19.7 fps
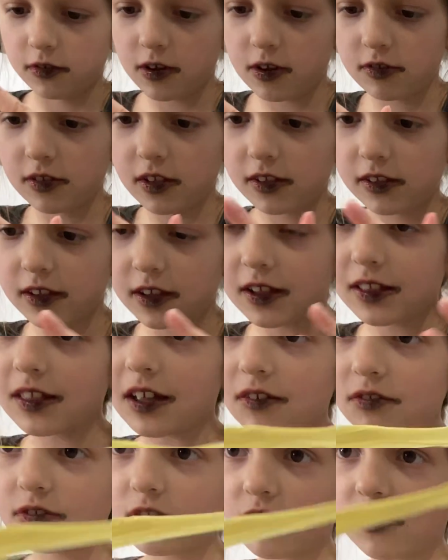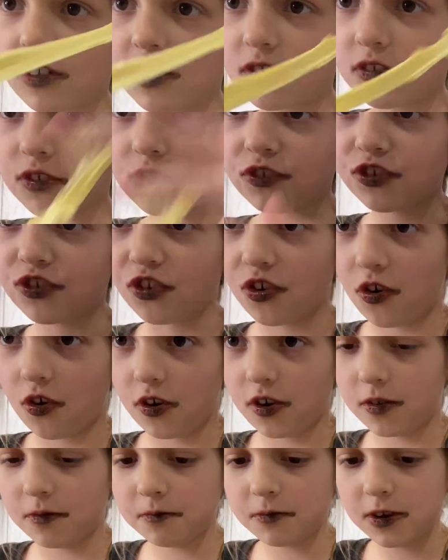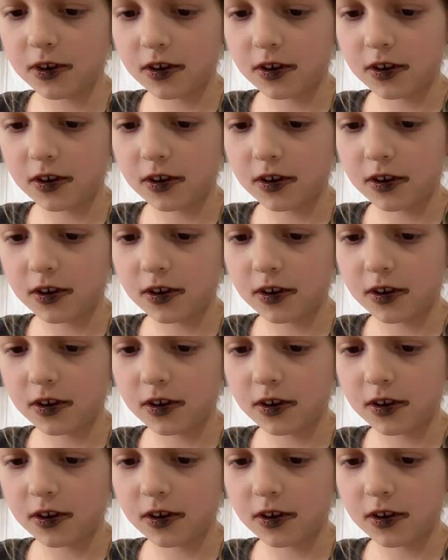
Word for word: Let, us get out this little charm.